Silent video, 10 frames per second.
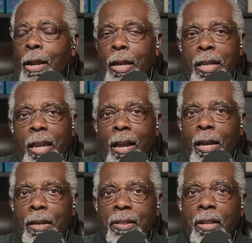Yeah.
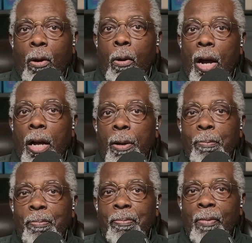So,
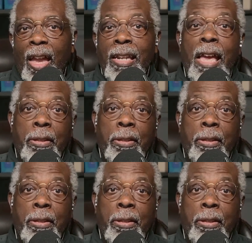and that's